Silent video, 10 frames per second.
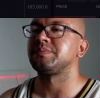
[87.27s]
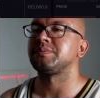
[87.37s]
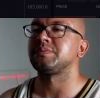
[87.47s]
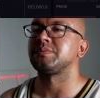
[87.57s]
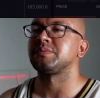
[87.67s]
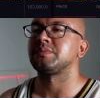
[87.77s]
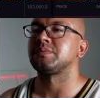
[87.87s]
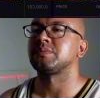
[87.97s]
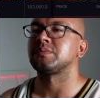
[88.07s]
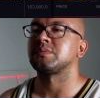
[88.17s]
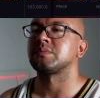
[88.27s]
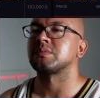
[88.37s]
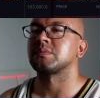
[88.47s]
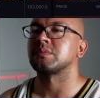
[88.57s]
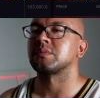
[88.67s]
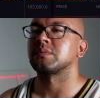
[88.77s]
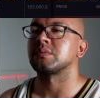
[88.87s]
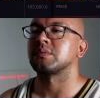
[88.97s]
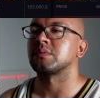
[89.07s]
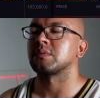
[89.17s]

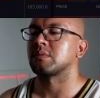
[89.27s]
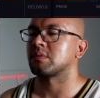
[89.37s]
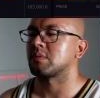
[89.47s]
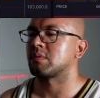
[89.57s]
Nobody speaks.